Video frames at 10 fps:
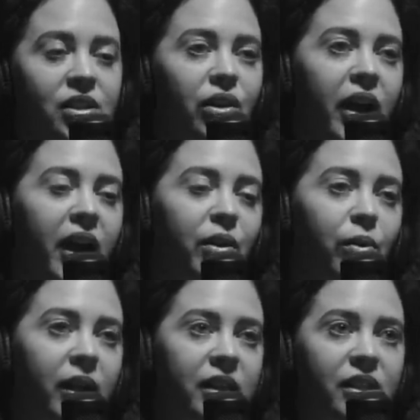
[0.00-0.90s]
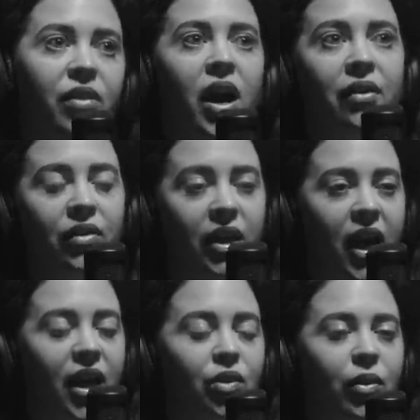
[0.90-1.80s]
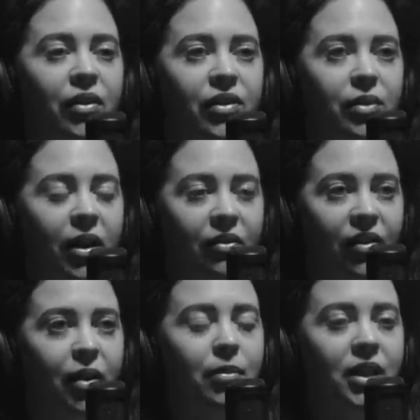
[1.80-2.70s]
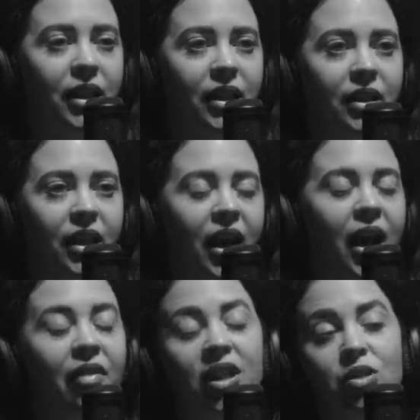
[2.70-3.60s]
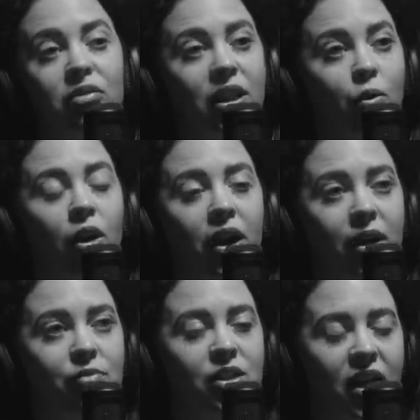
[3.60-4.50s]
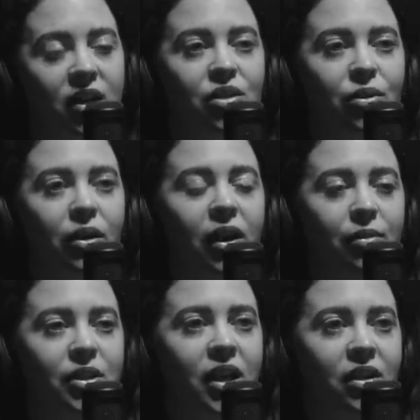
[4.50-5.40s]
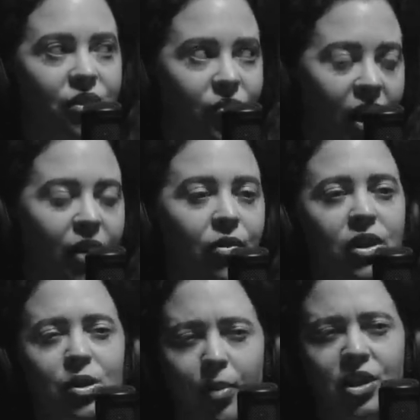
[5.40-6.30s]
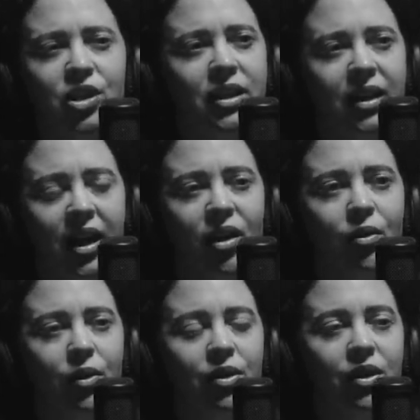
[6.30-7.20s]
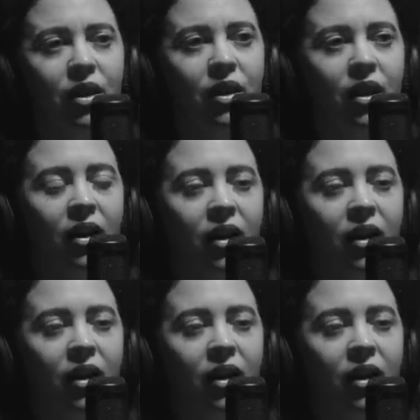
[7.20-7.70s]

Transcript: So how do I survive, and how do I feed my family, and and that's really what it comes down to. It comes down to survival, especially now with the